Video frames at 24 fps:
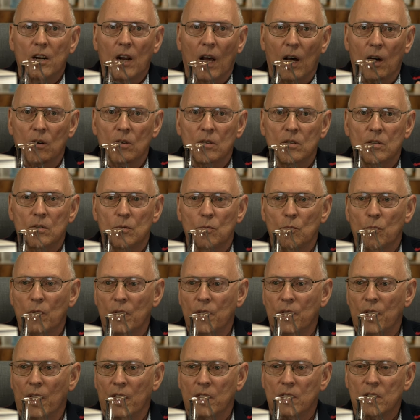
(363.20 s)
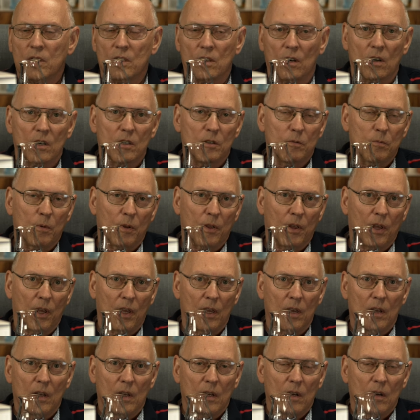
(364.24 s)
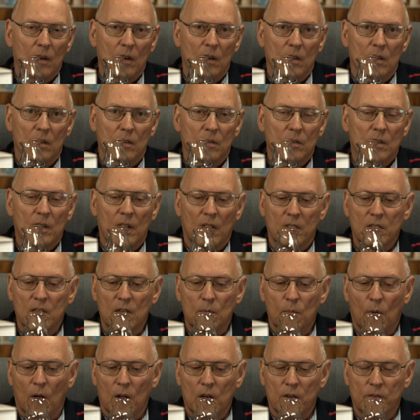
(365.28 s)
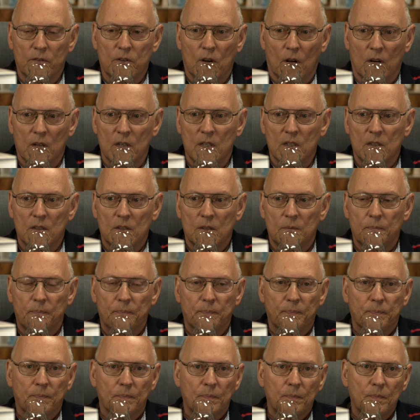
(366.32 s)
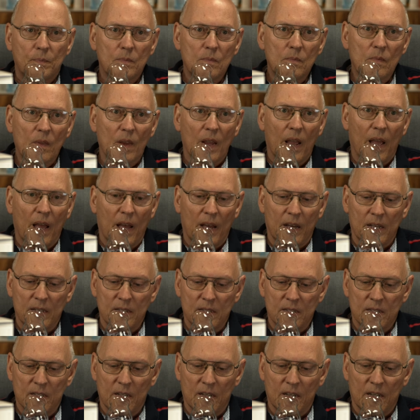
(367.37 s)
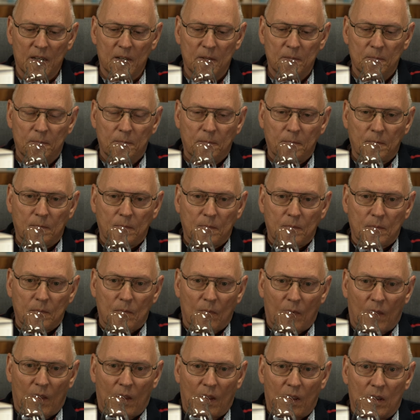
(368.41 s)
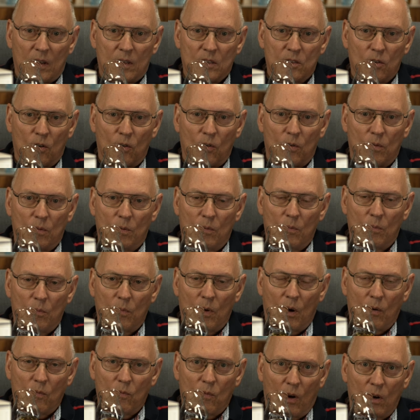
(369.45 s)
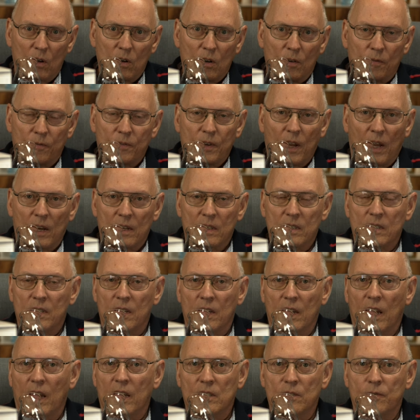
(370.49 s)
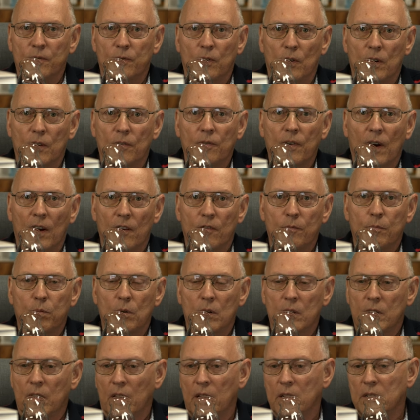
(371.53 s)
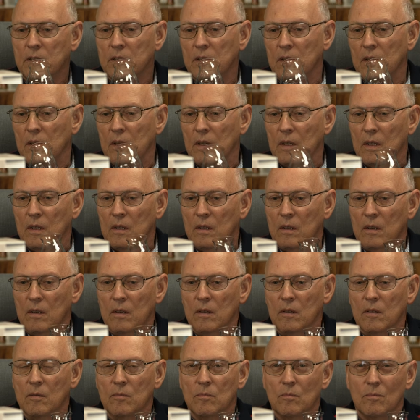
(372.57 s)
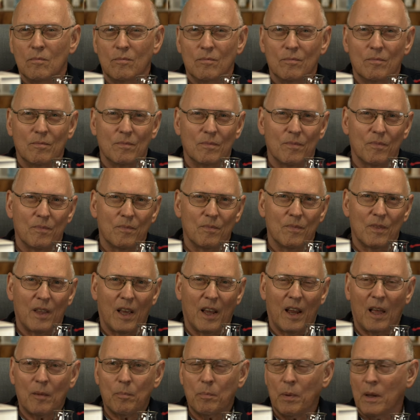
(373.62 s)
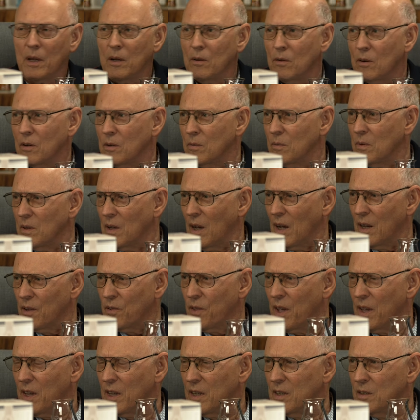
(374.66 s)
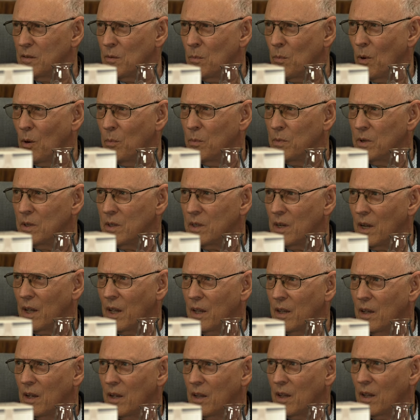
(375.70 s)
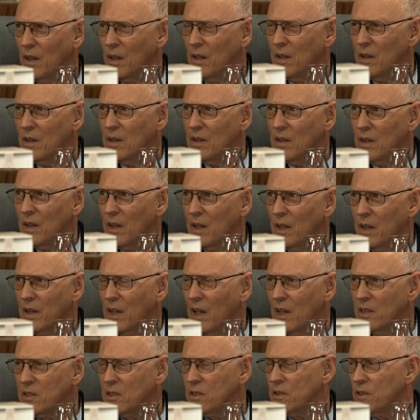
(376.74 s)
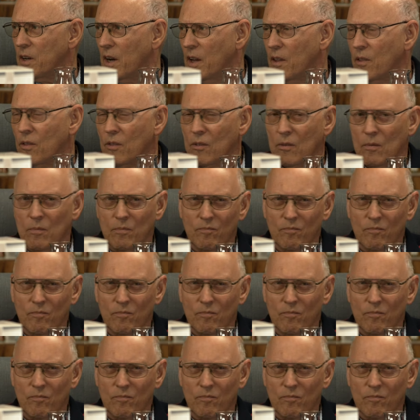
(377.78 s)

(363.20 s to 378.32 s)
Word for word: out when they started with the uh, classic malt of Scotland. And uh, so all of Talisker has 45.8. Um, there had been, or are they in the moment, a, a, a cask strength